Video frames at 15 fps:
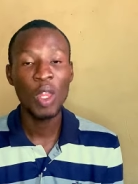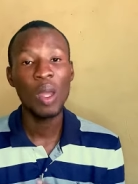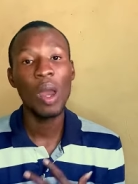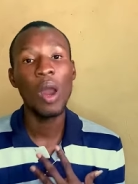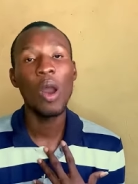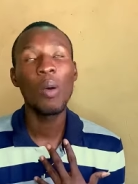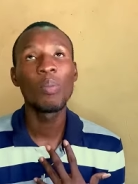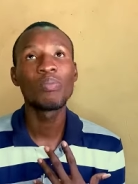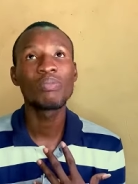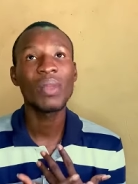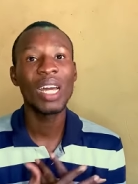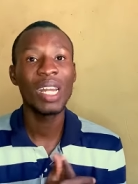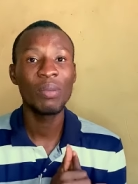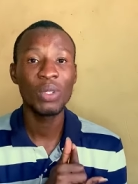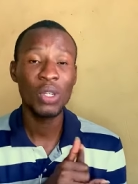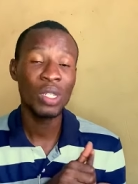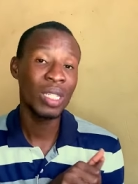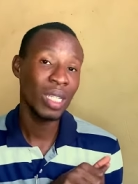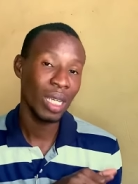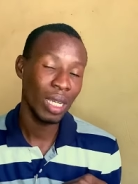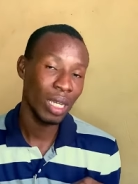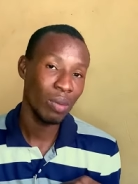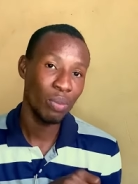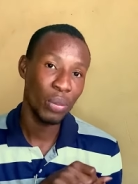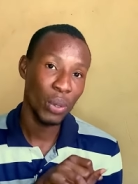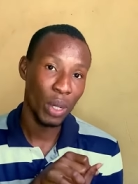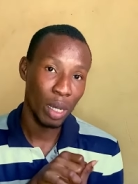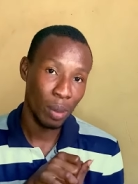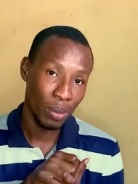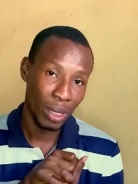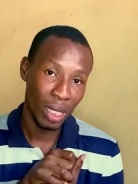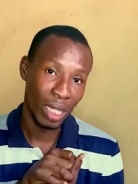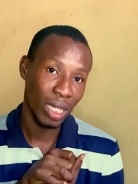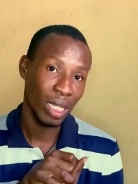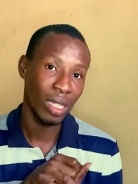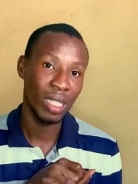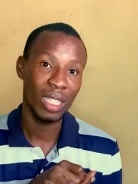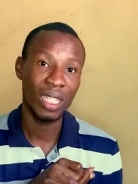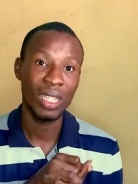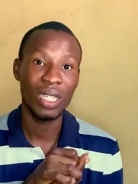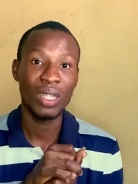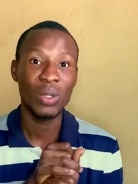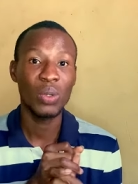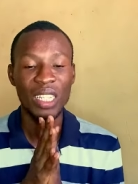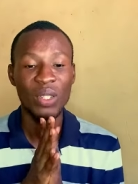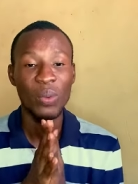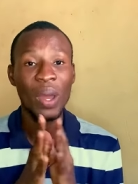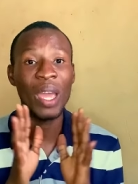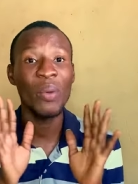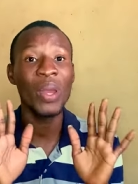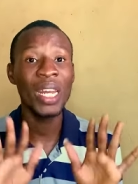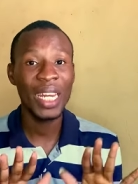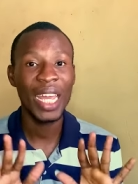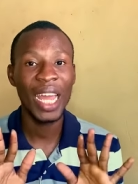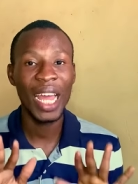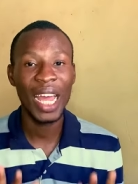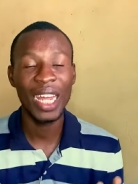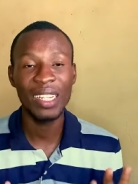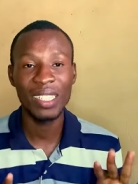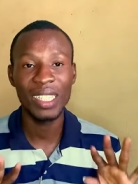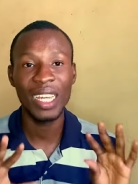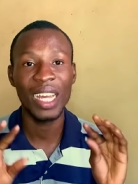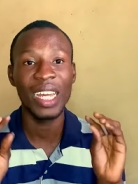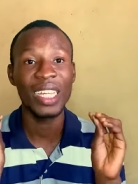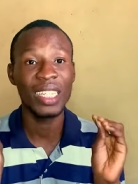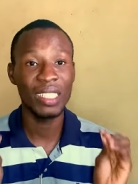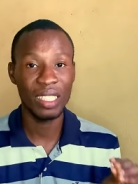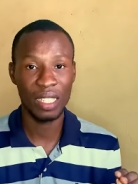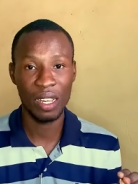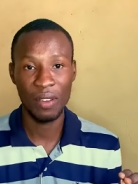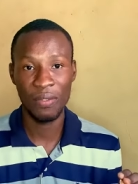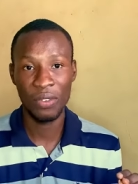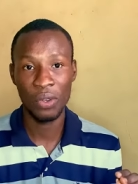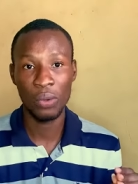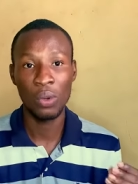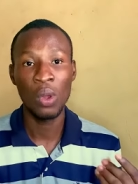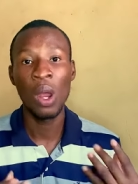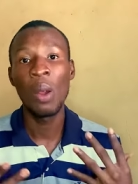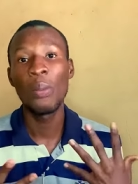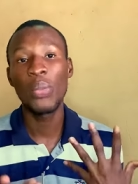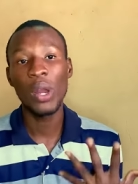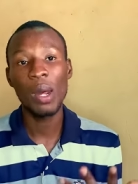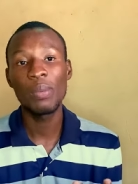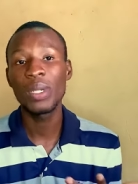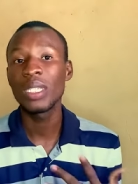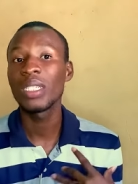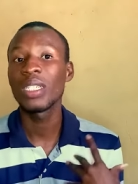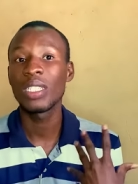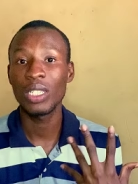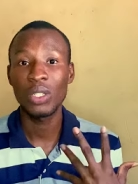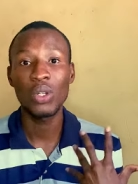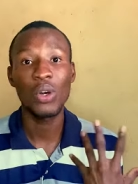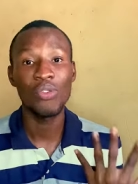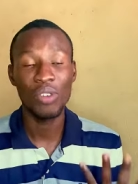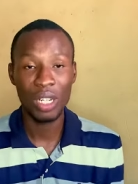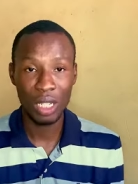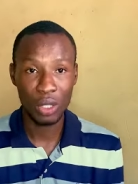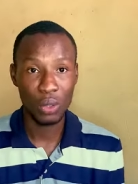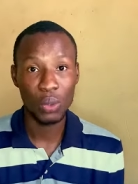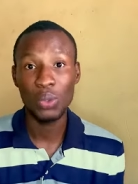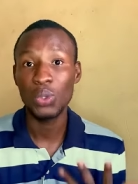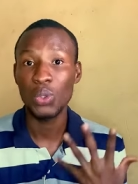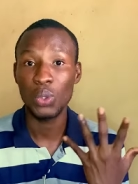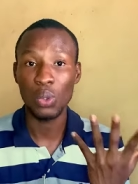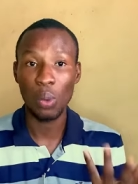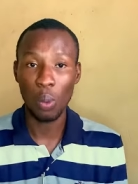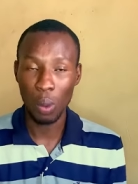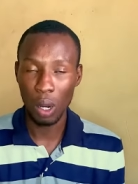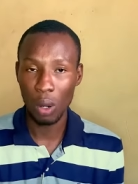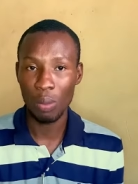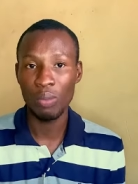And I'm just thinking, probably when they had their interview, probably they did not really do so well.